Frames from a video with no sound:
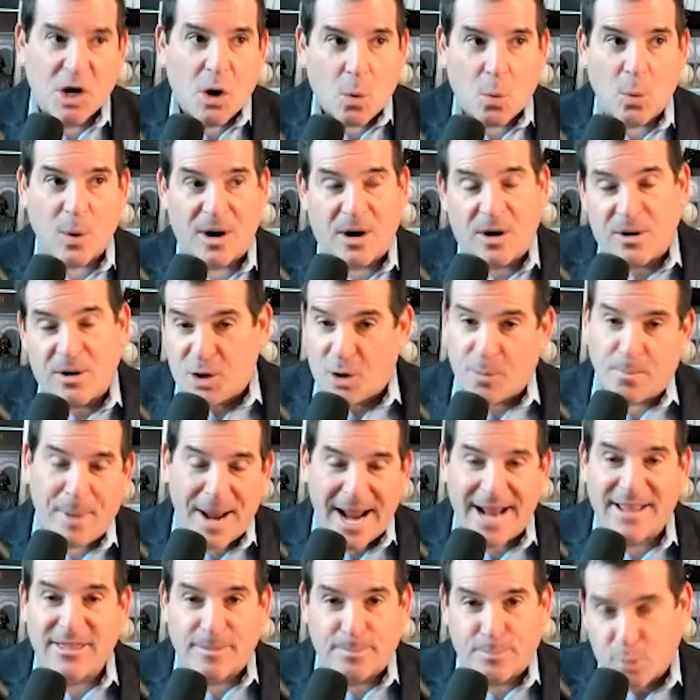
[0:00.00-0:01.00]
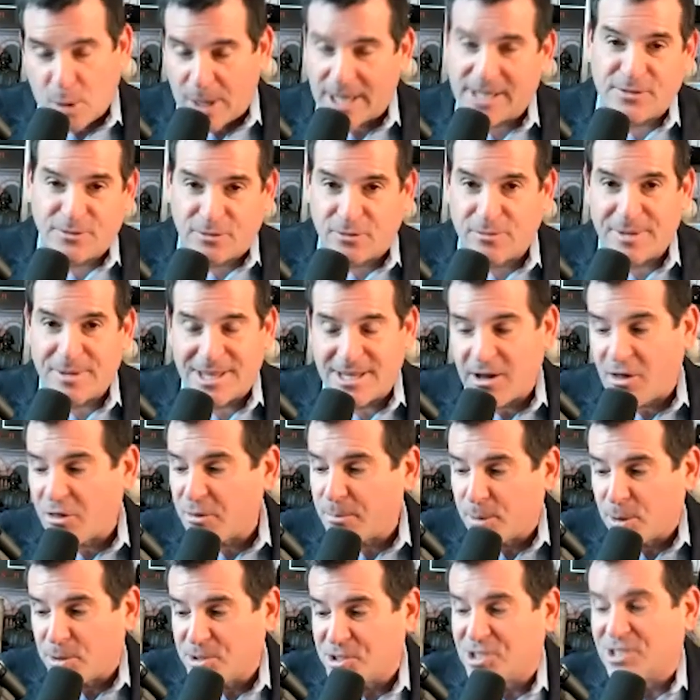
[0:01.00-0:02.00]
where you're paying the price for being the other
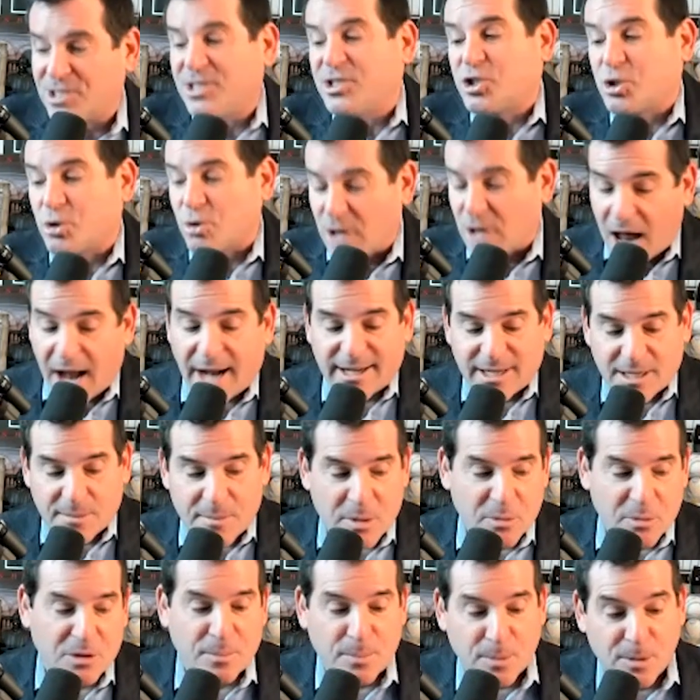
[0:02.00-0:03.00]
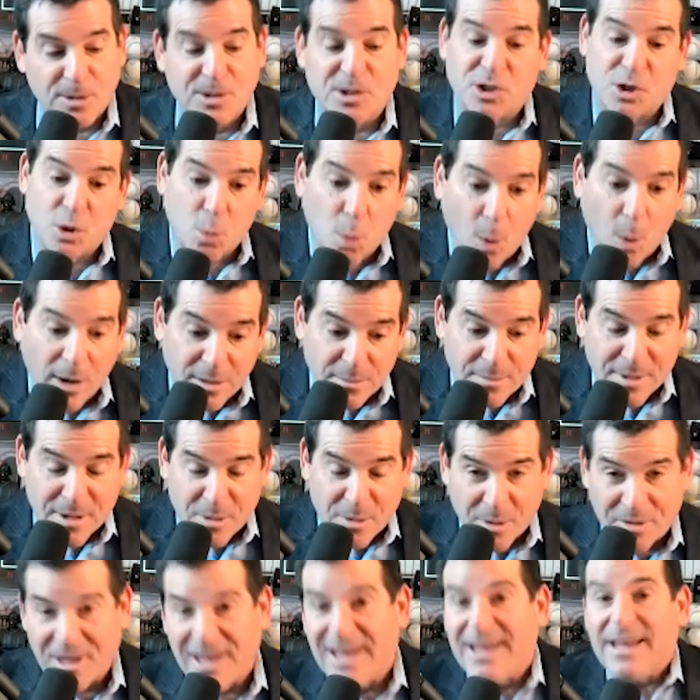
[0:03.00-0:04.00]
person because you're not going to be with the person you want to be with,